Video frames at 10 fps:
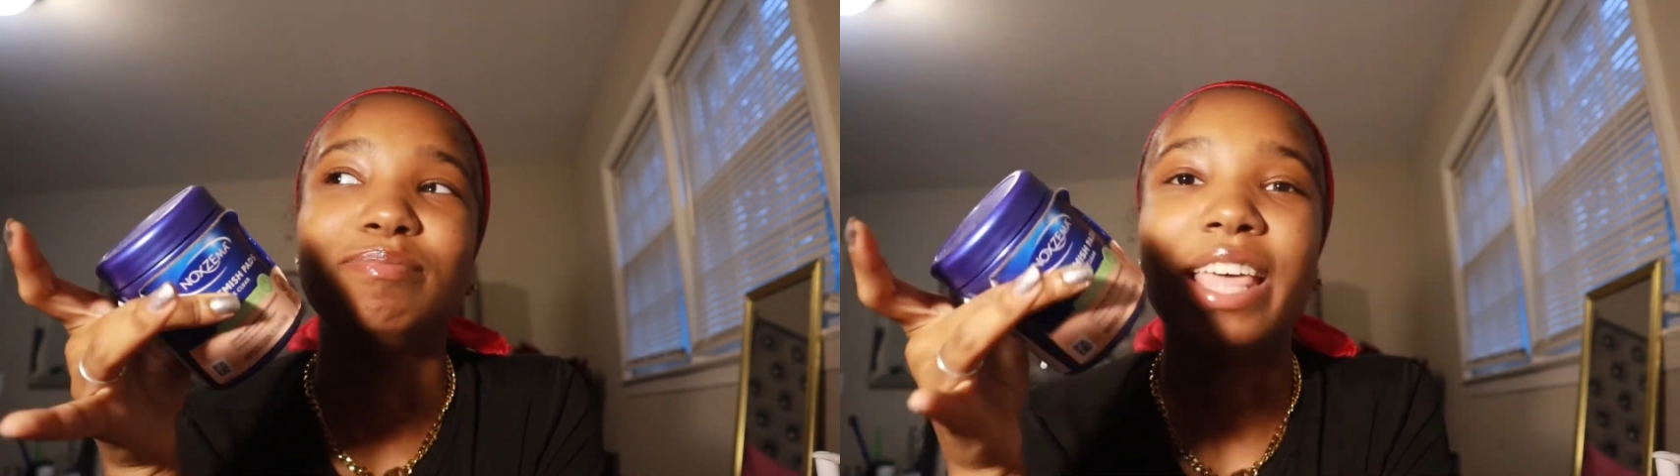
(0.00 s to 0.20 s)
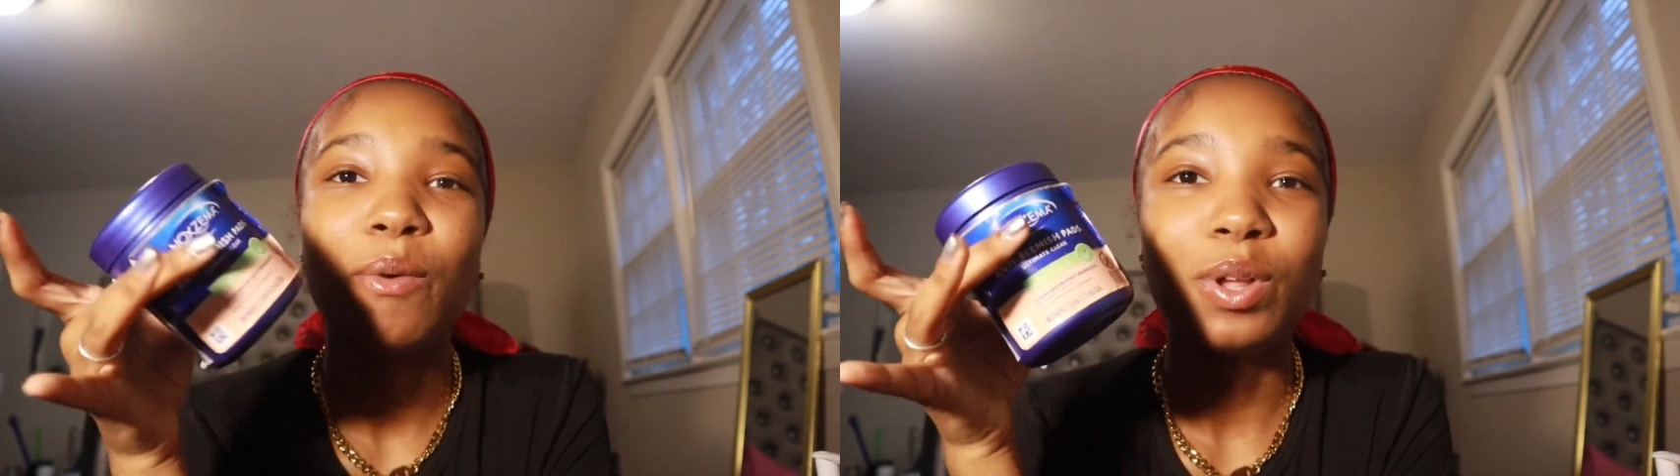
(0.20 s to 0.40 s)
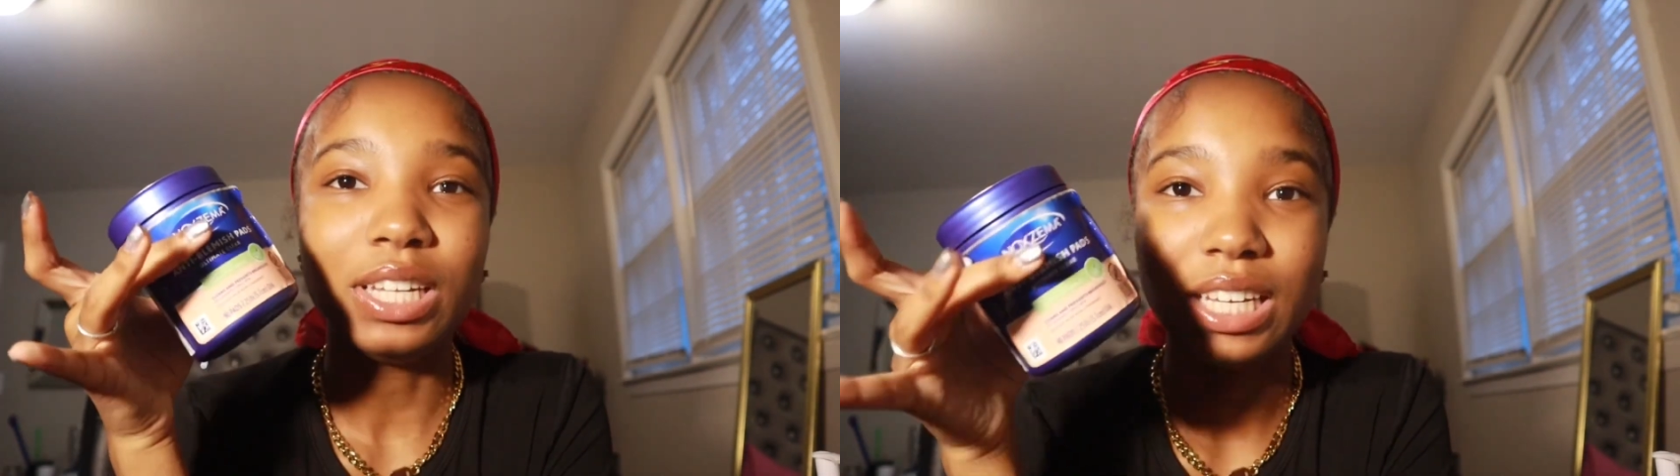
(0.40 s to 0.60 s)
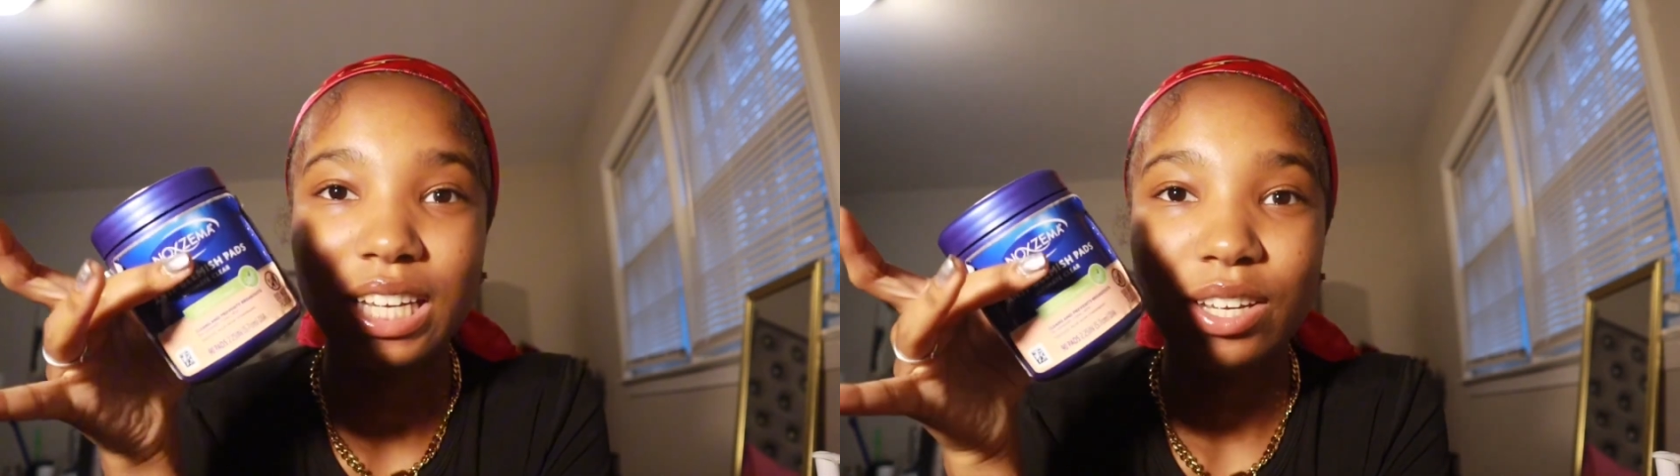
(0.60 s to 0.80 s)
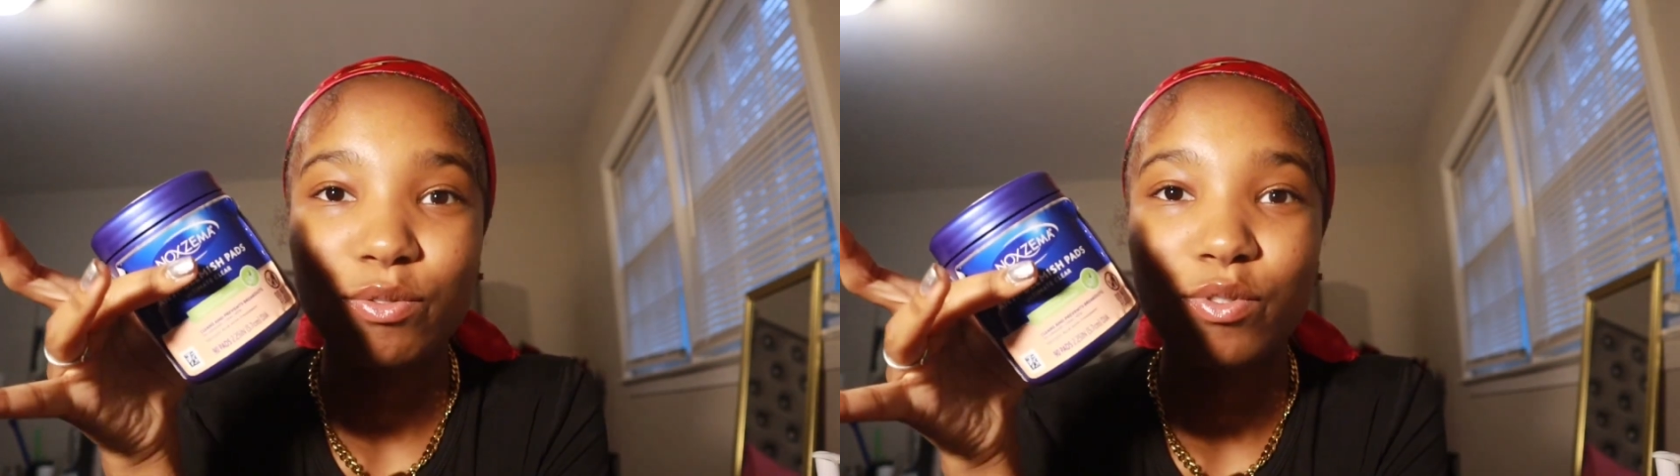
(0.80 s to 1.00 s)
they will
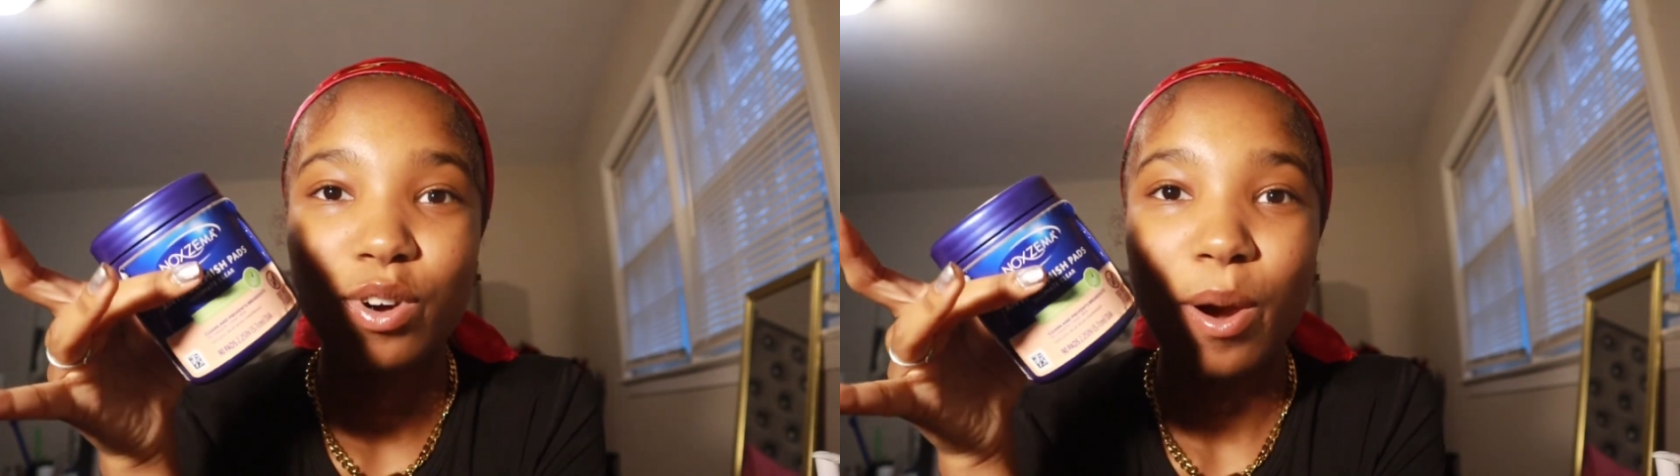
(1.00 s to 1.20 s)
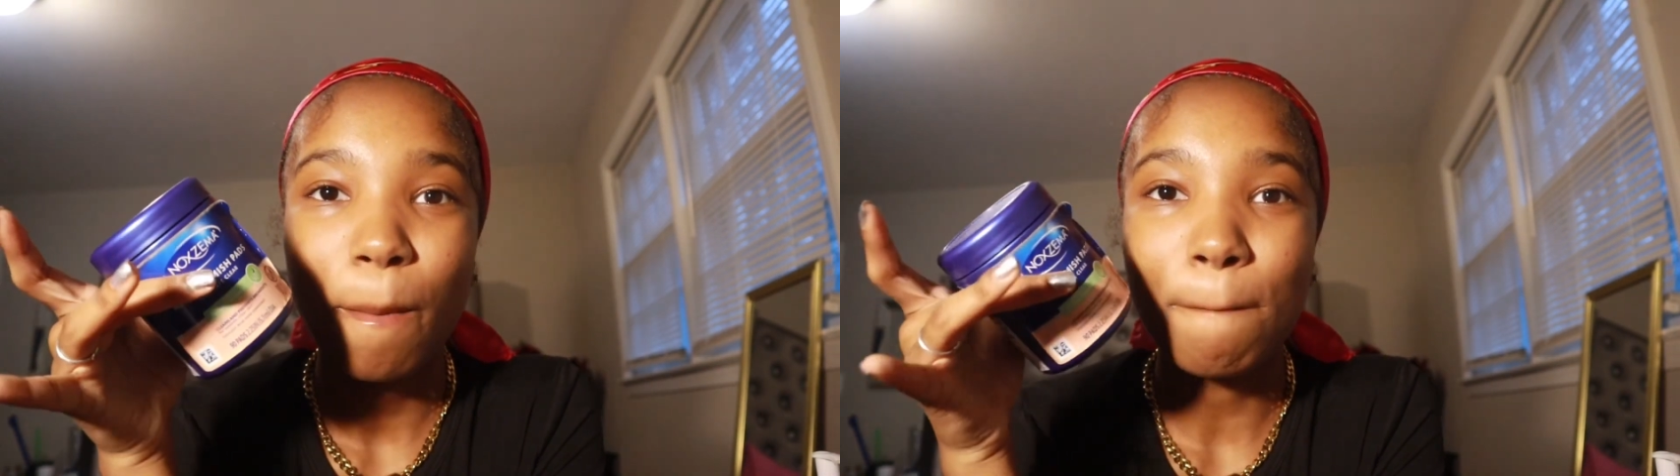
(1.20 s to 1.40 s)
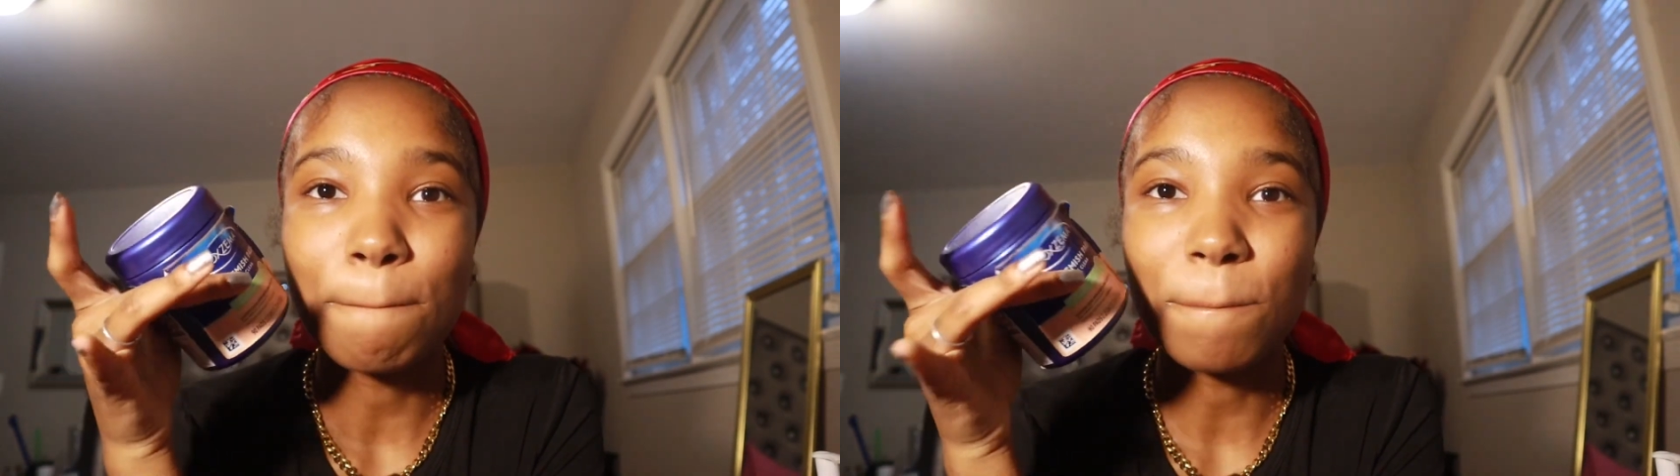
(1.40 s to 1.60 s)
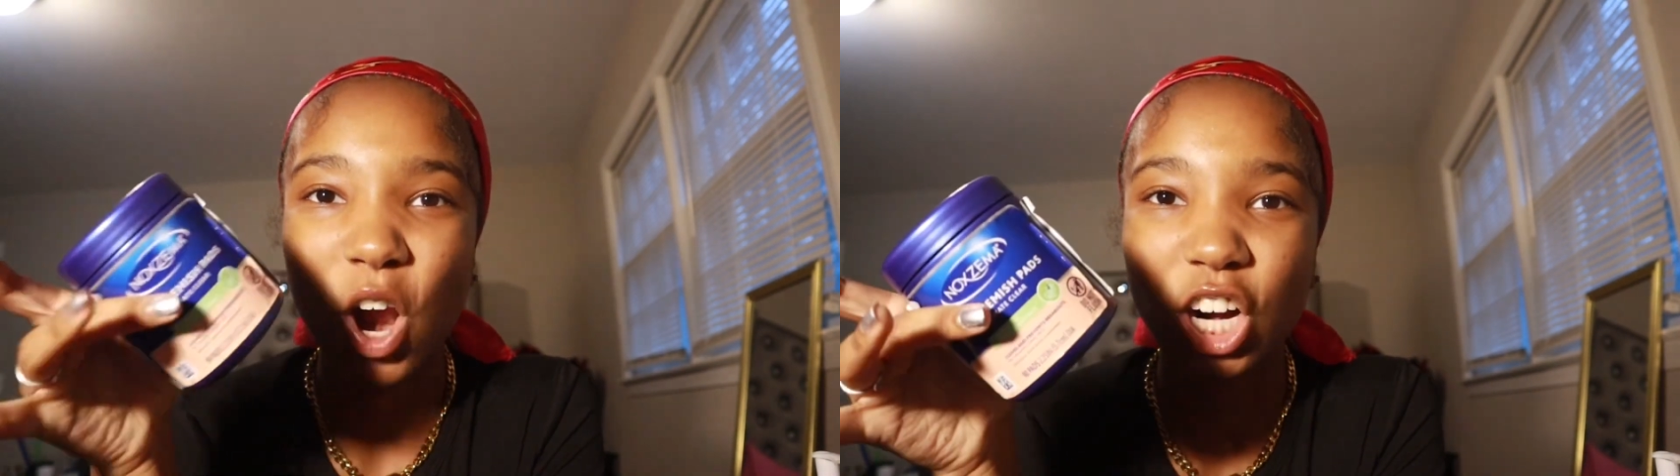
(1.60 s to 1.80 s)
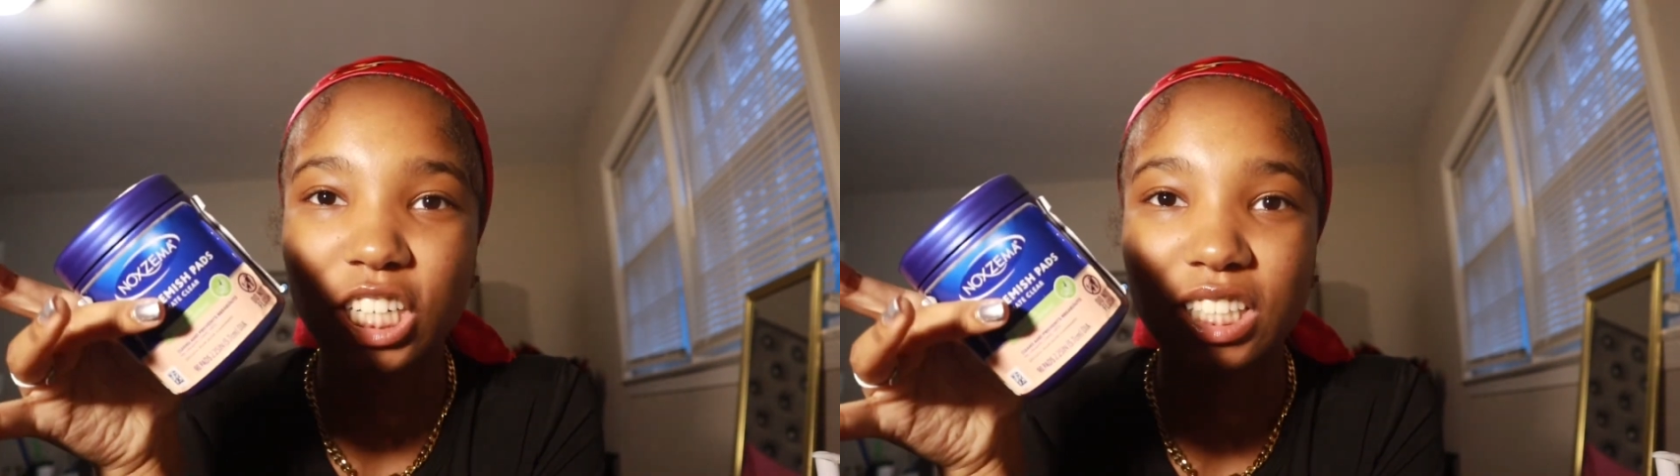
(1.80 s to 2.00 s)
leave
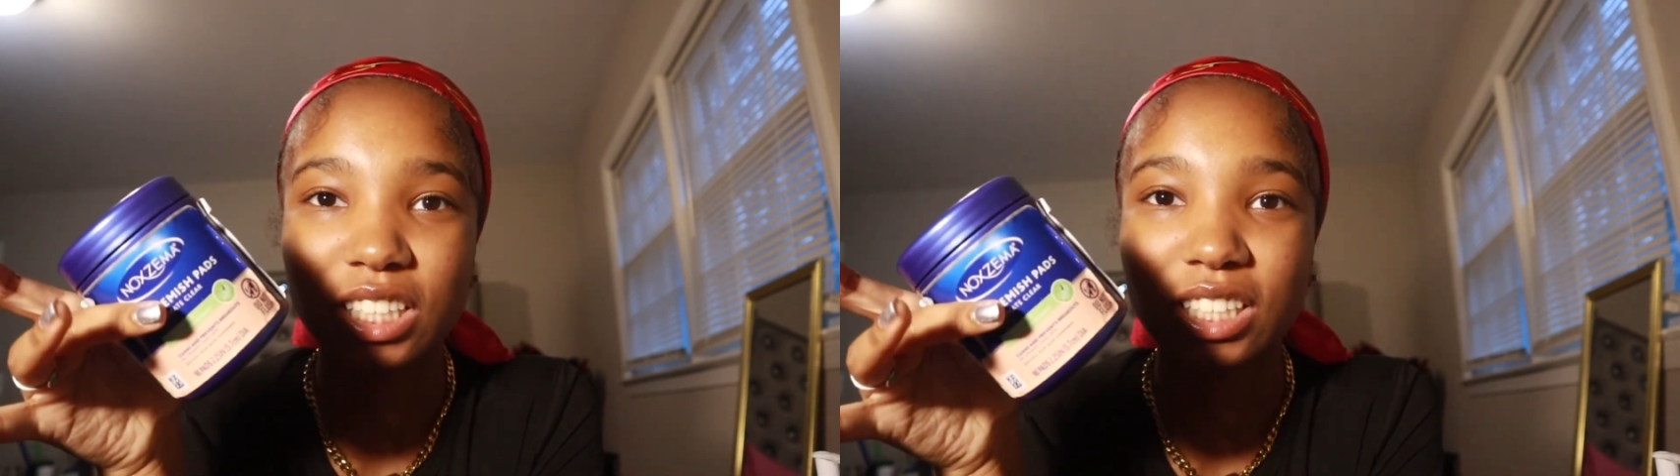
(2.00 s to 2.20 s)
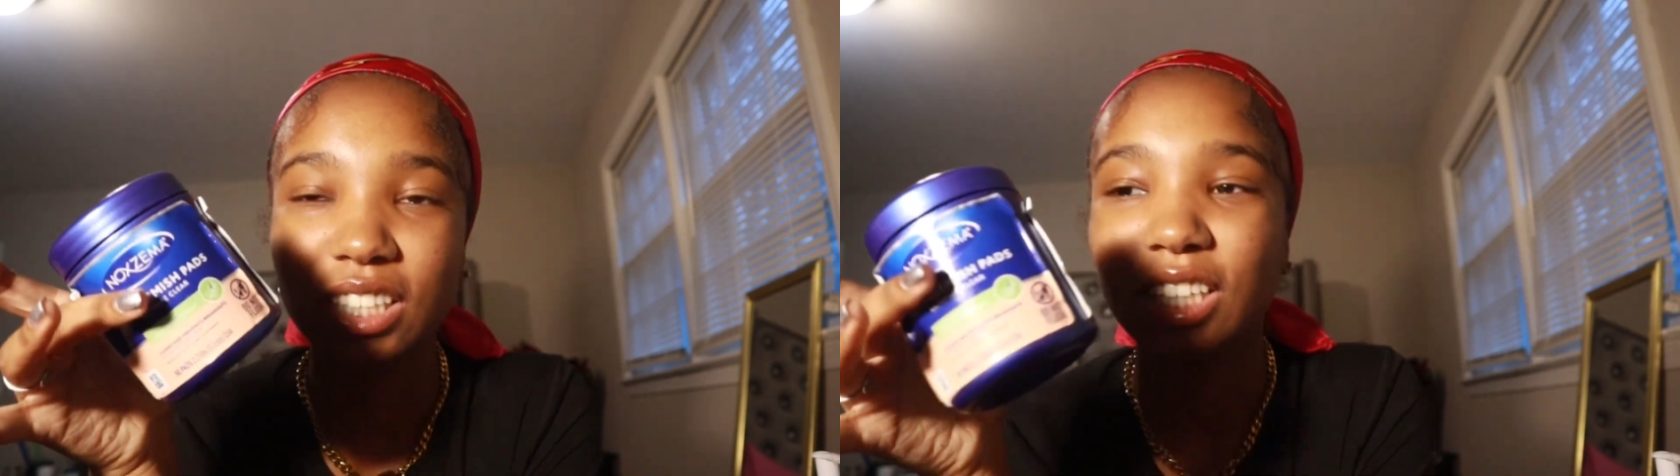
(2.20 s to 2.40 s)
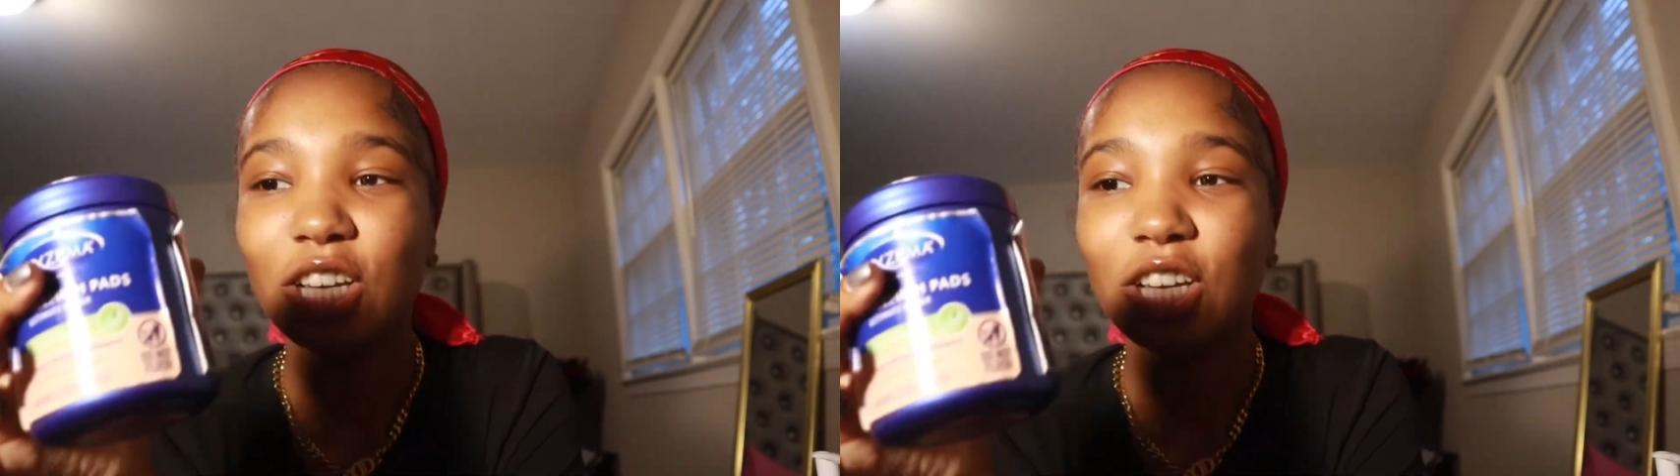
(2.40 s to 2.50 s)
marks.